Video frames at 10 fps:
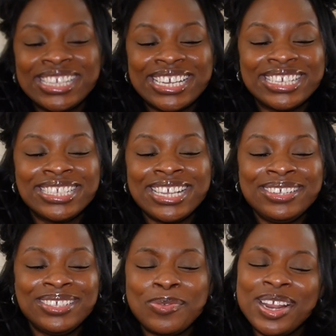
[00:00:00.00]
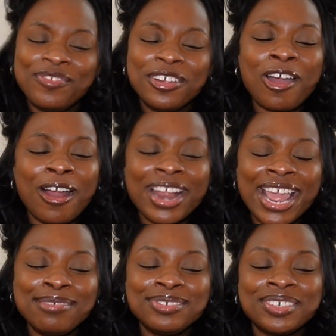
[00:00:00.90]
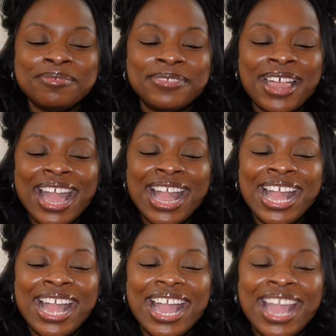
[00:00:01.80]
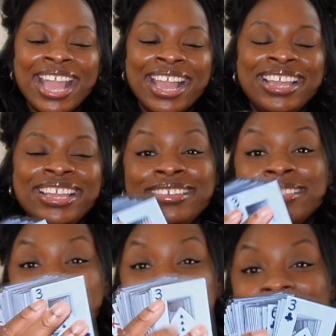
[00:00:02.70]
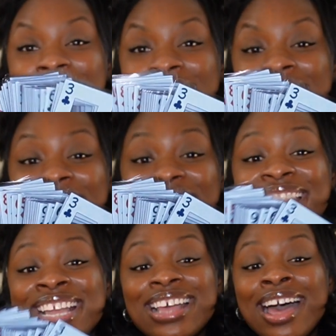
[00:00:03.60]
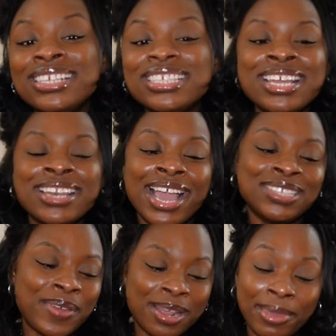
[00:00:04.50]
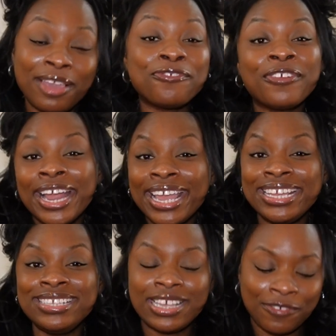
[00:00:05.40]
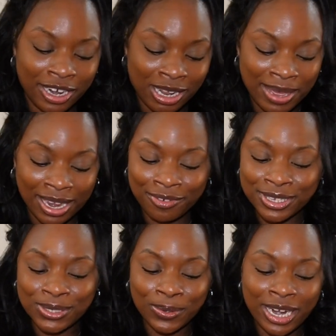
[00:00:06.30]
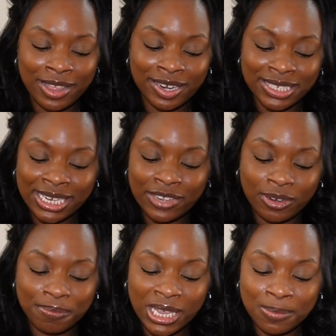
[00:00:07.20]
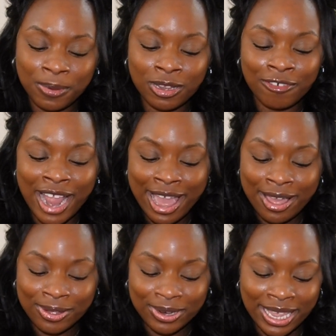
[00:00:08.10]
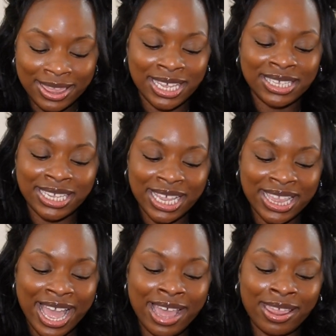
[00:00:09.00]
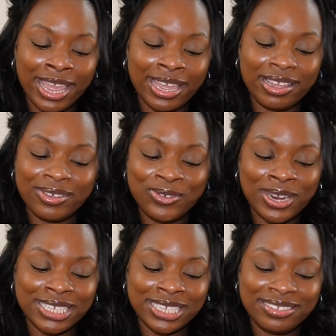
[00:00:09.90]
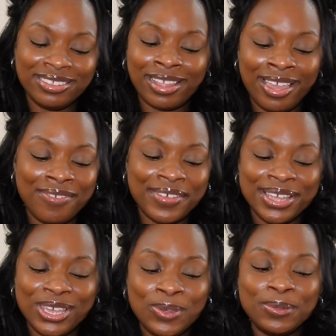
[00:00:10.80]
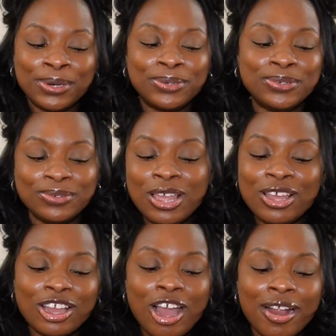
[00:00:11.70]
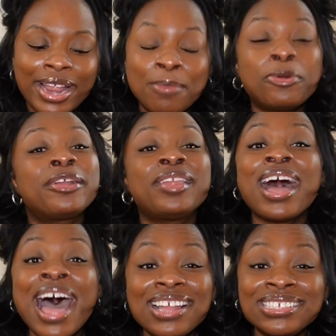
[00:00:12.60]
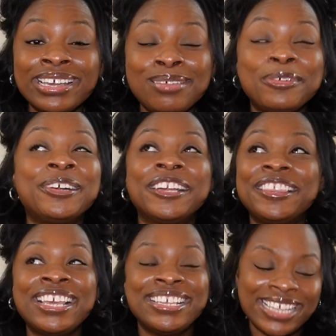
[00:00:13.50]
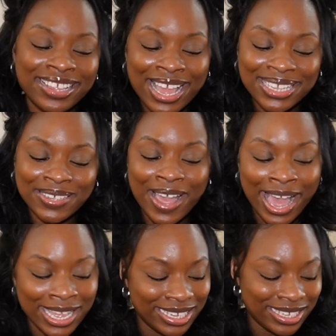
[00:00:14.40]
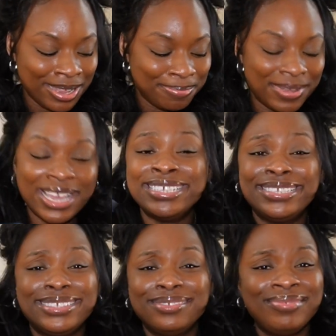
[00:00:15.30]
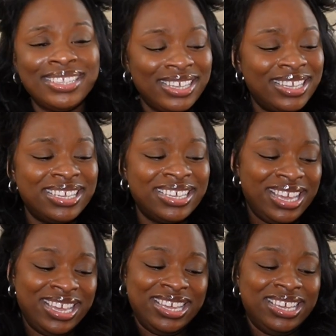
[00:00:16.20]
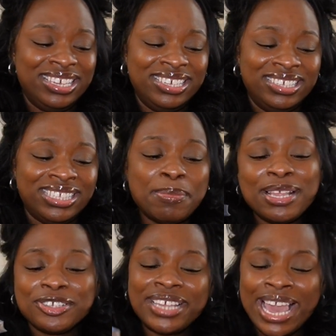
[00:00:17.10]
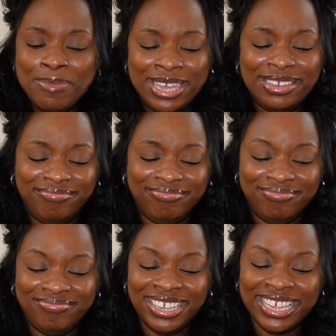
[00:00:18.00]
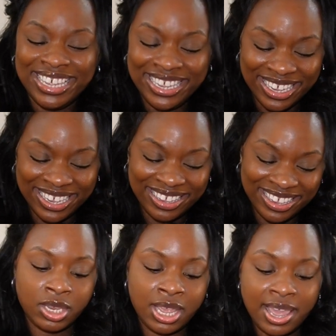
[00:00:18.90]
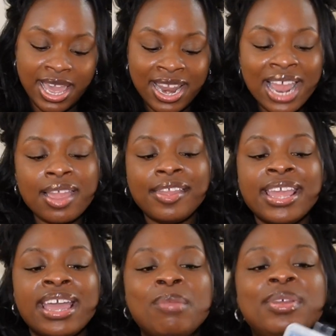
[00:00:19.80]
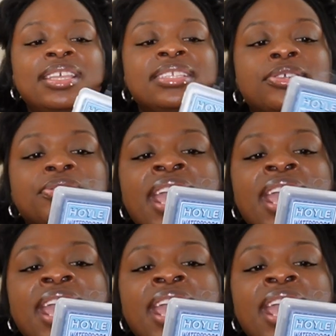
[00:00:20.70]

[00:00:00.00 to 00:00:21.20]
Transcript: these, because there's so many different card games you can play, and it's honestly a nice way to make friends if you're going to be on a resort and there's, like, different people around and things like that. Like, who doesn't love a cute little card game, or in the hot tub or things like that? So I got um us some entertainment. And I love that they come in this little